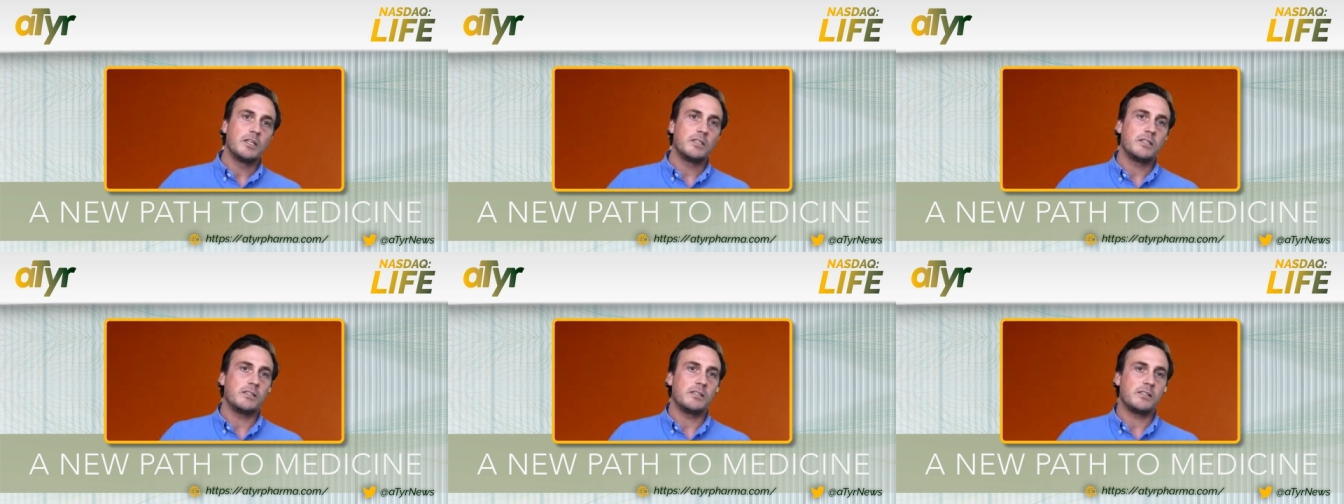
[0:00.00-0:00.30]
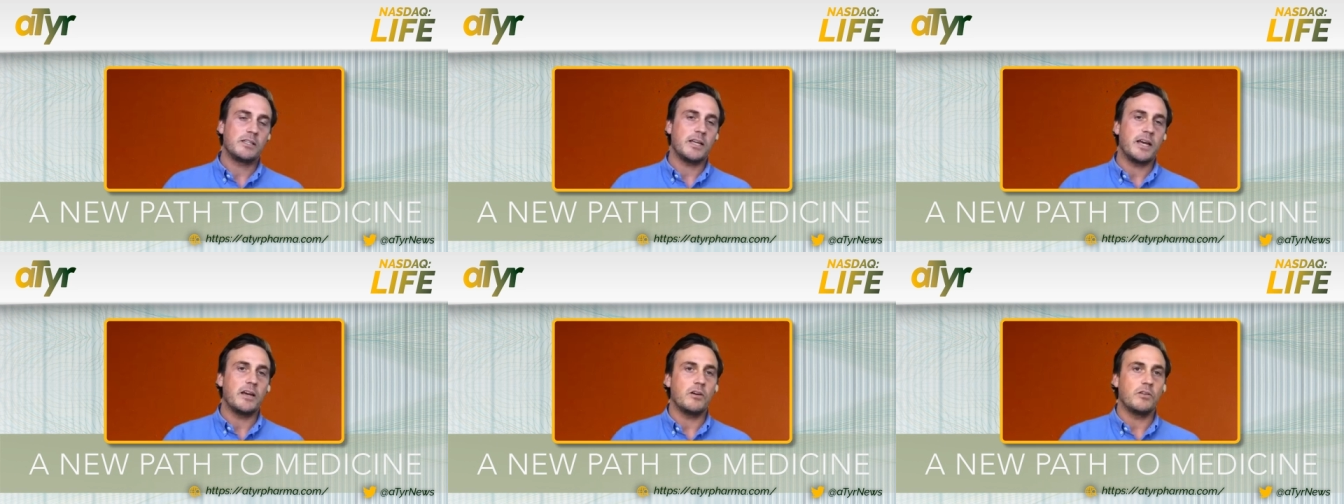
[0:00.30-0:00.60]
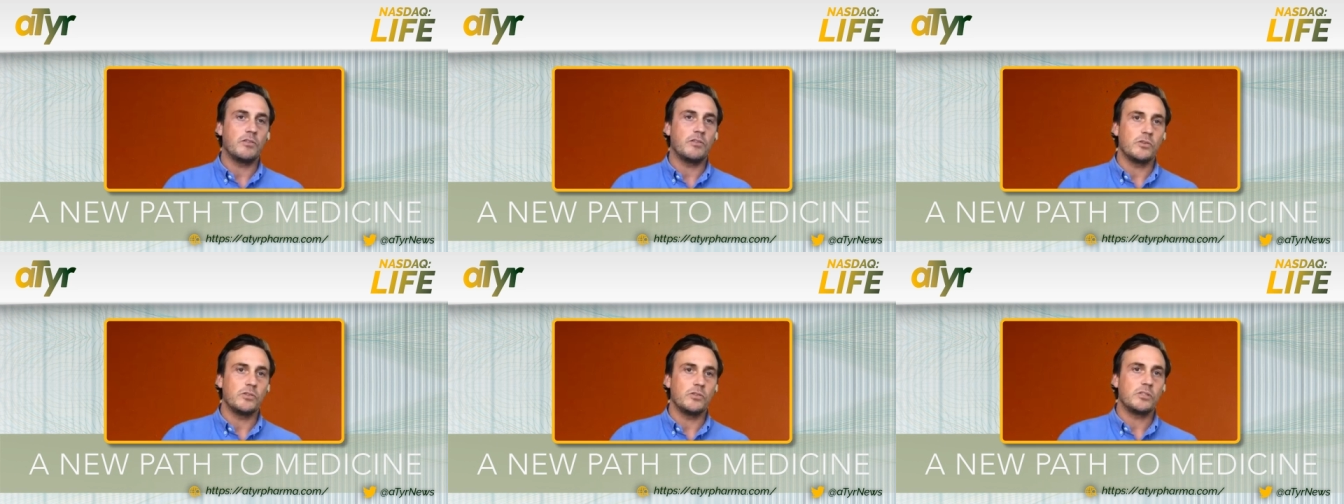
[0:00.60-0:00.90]
to stay
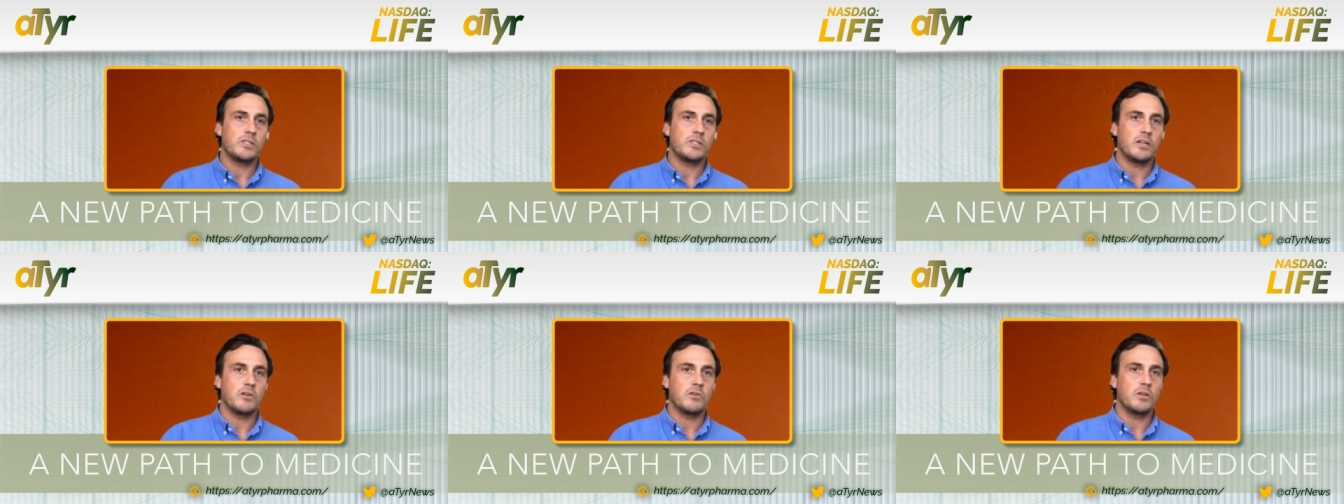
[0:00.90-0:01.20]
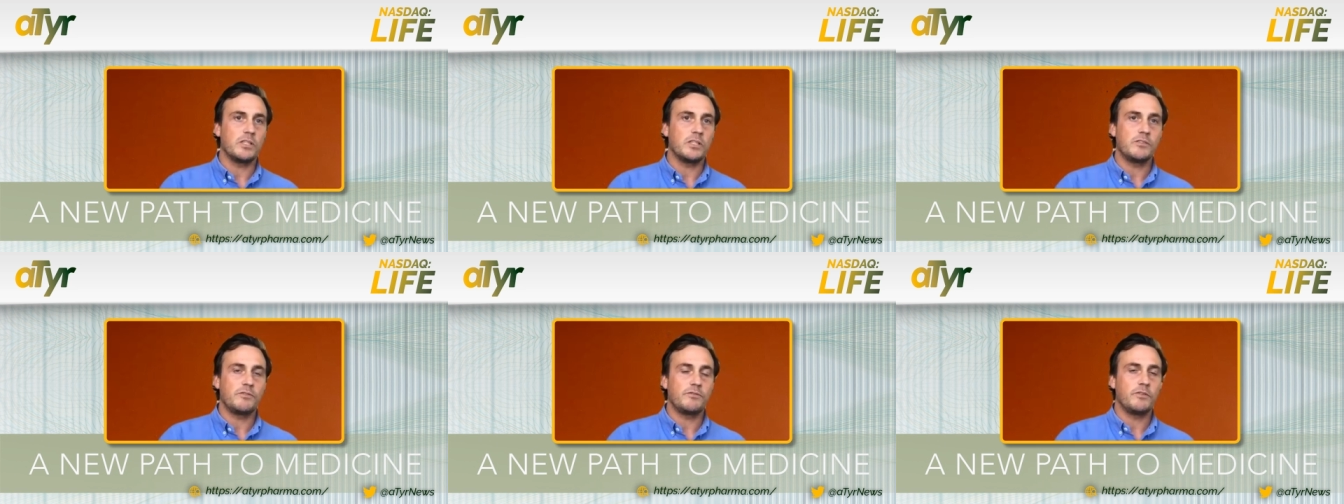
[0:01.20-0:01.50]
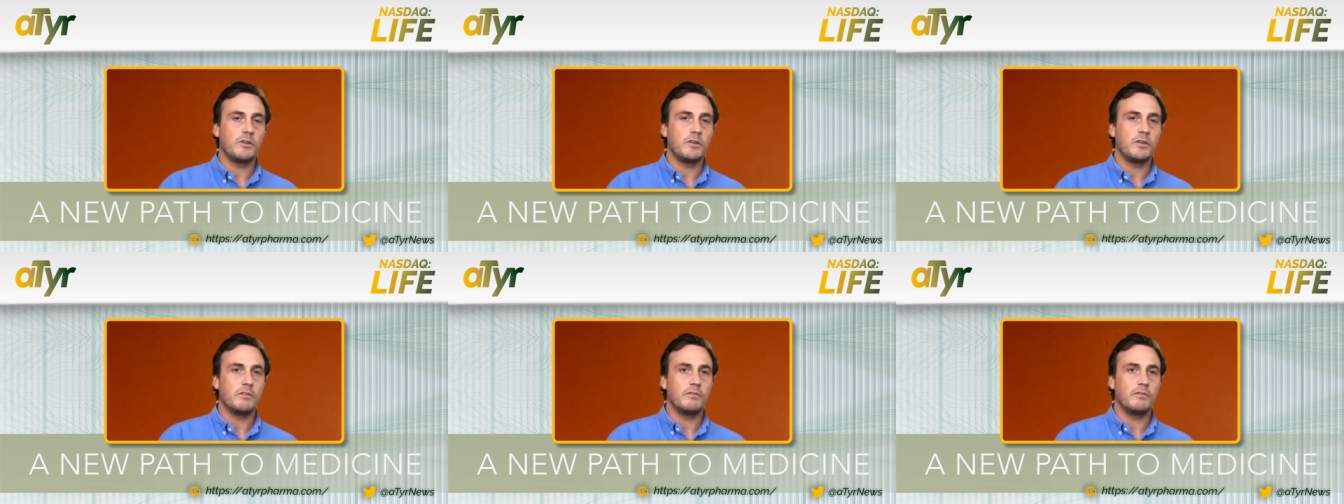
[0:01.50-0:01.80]
on those steroids
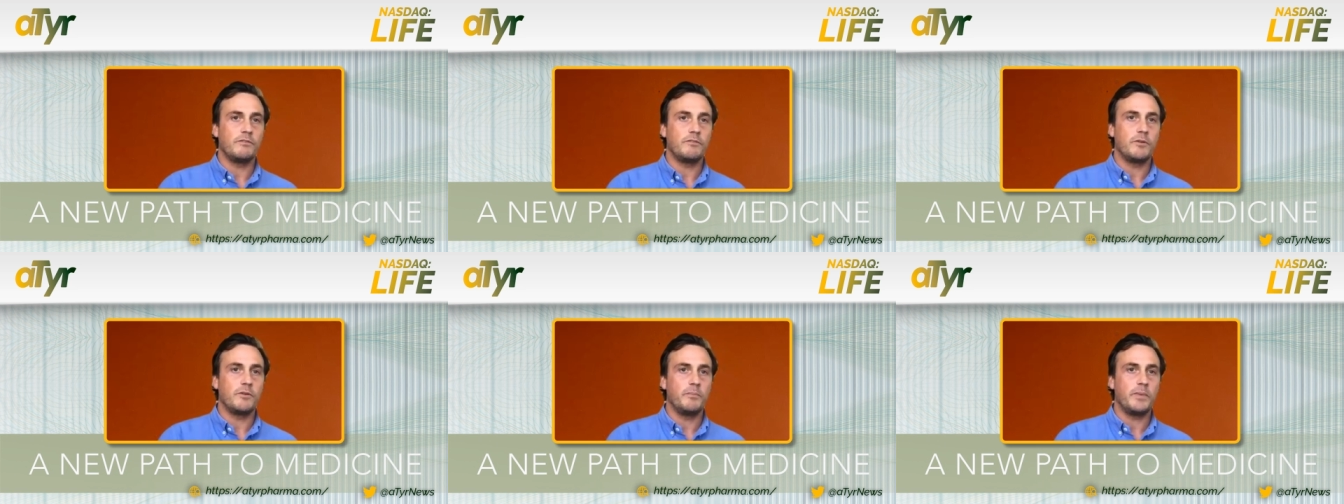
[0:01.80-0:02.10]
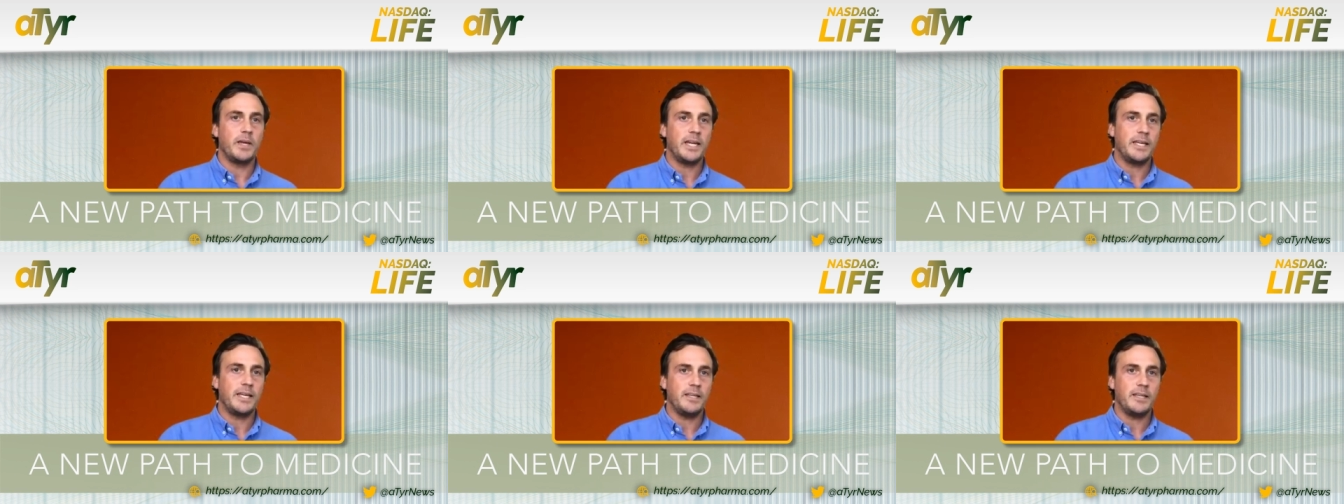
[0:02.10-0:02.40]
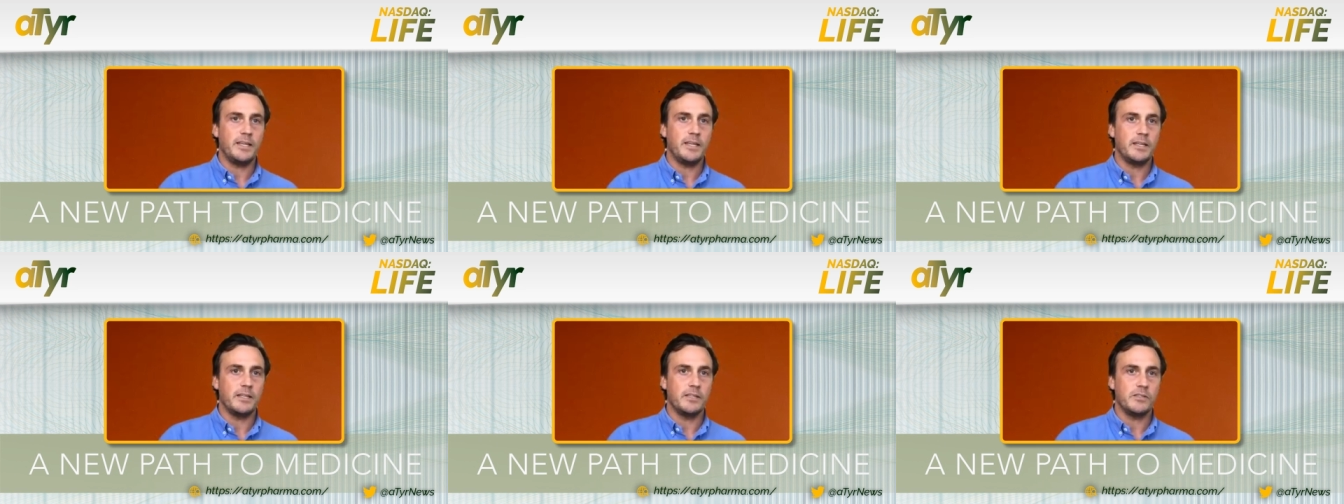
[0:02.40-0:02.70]
for, for many
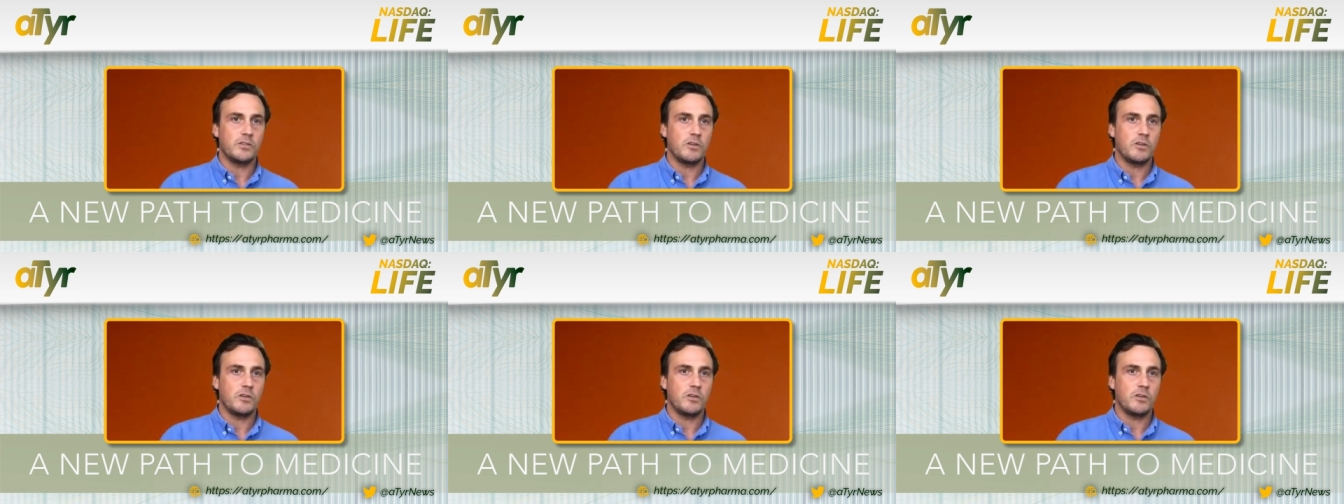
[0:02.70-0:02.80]
years.